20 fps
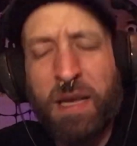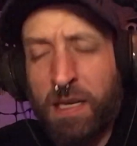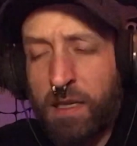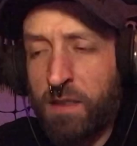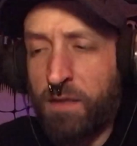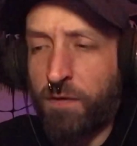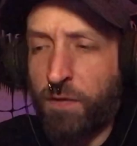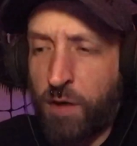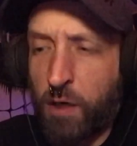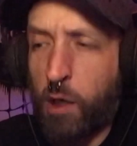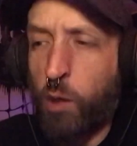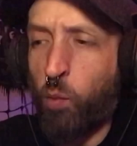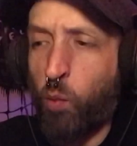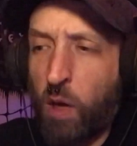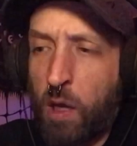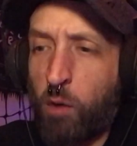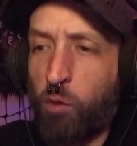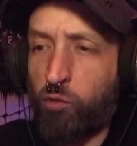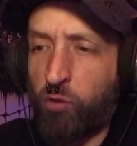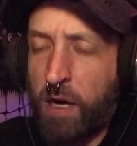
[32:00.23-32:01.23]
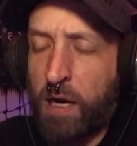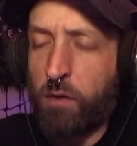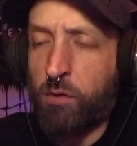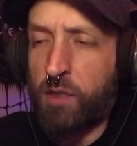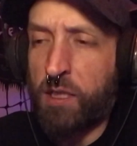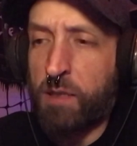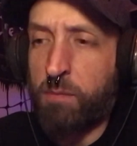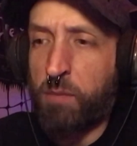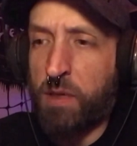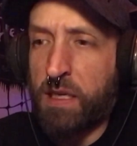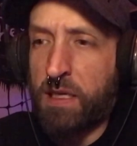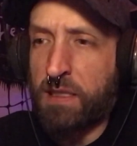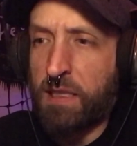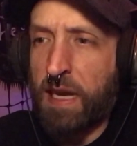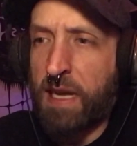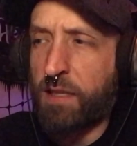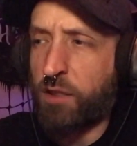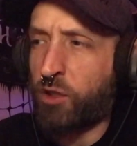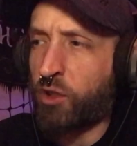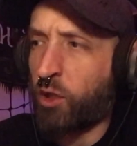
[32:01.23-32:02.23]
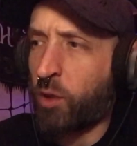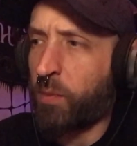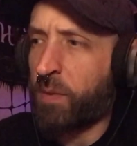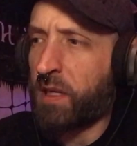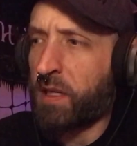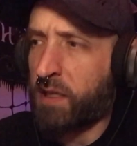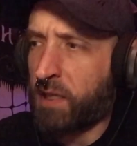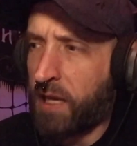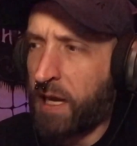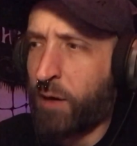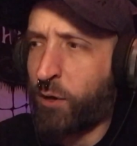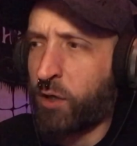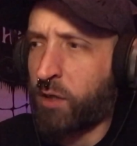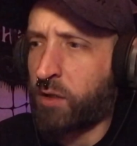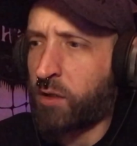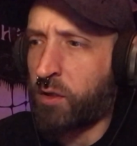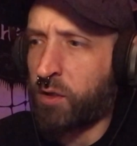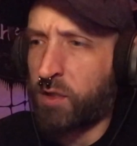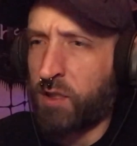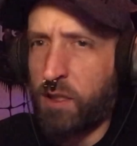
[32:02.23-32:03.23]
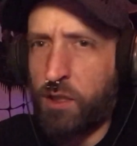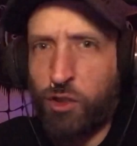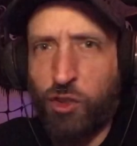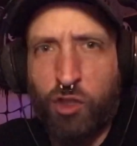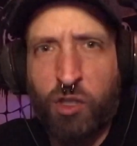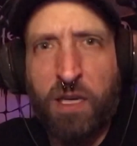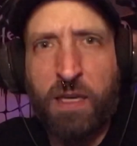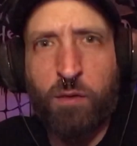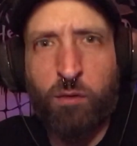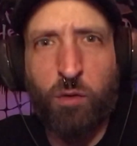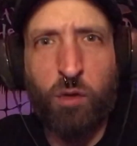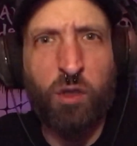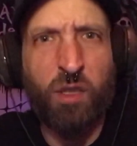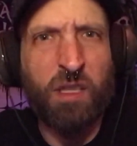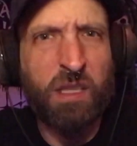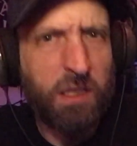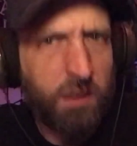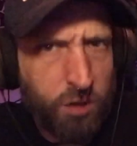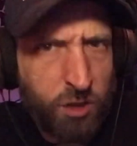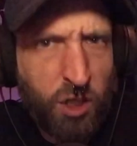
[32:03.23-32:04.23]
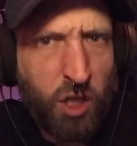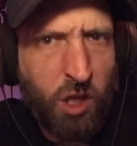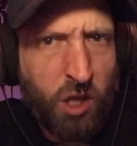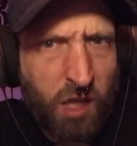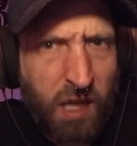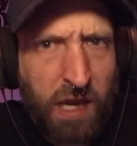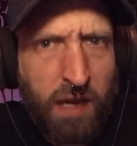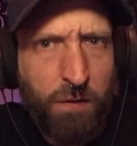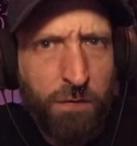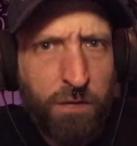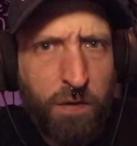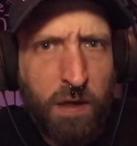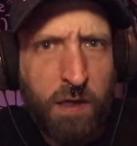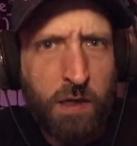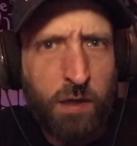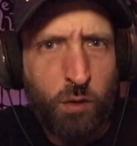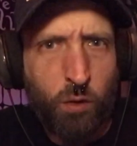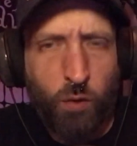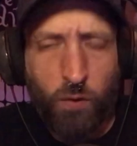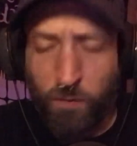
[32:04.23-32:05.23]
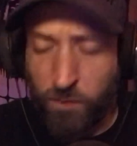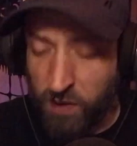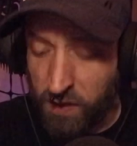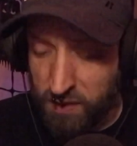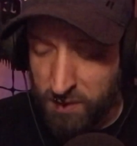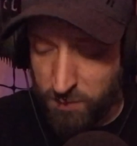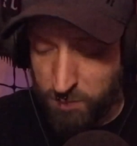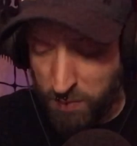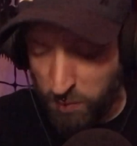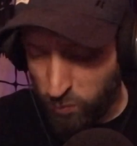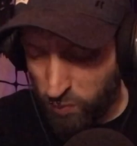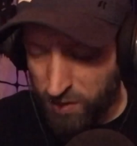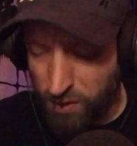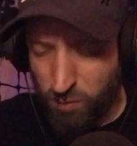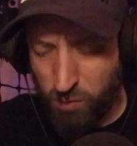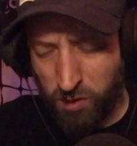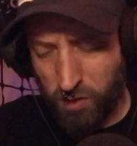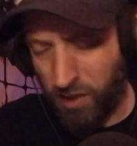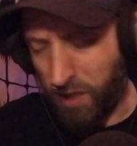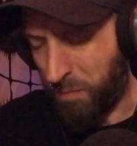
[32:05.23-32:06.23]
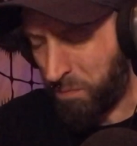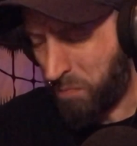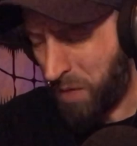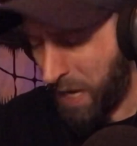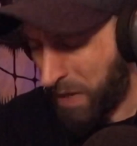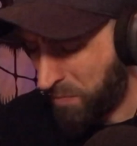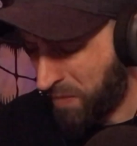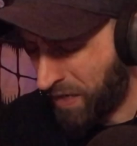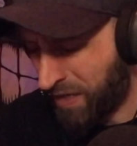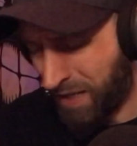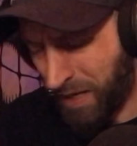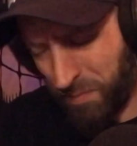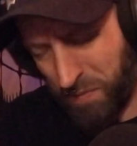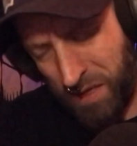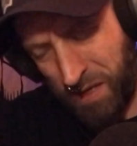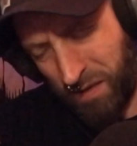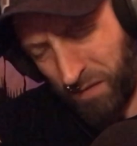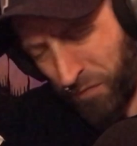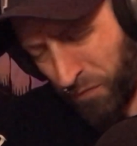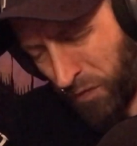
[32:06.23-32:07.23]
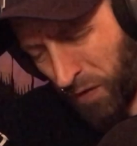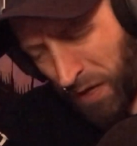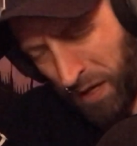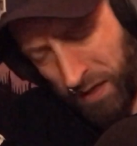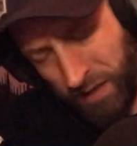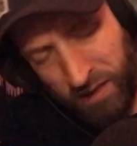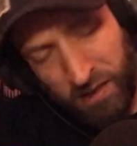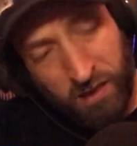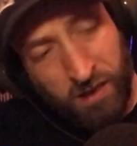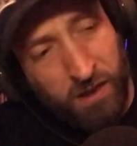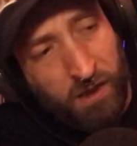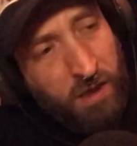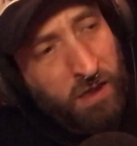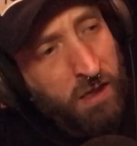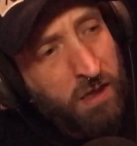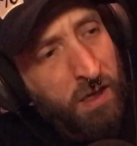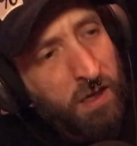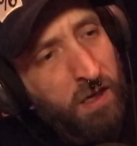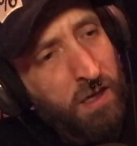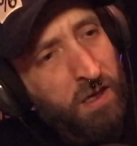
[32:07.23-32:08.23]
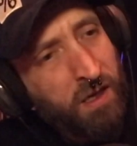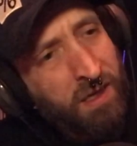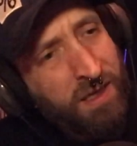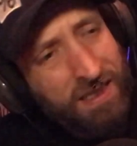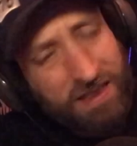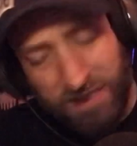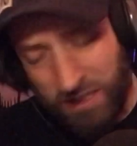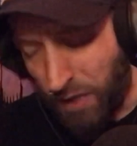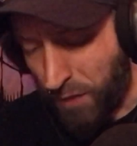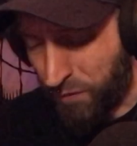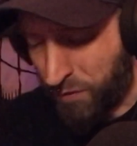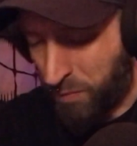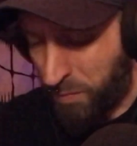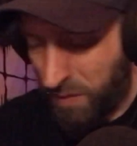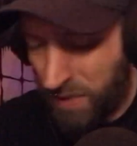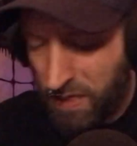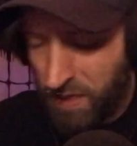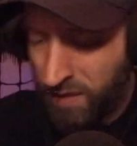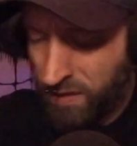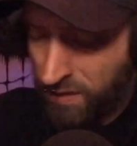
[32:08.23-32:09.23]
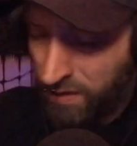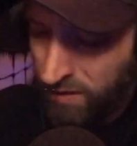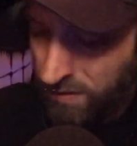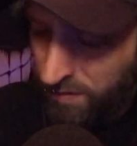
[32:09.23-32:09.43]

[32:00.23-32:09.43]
is very well-rounded because it has so many characters in general. There's a lot of fucking cool villains. But when you look at Batman, I mean, fuck. It's tough to beat.